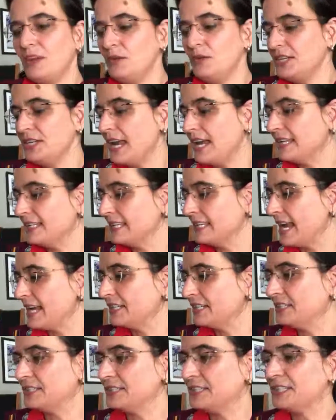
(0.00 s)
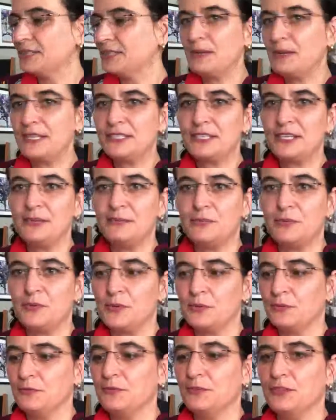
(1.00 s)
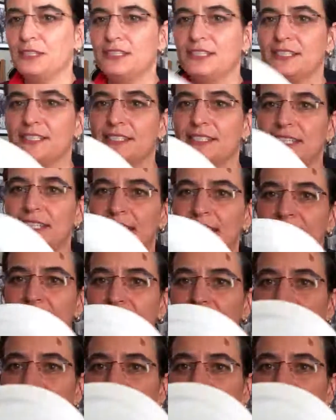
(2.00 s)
which I actually especially bought for this set.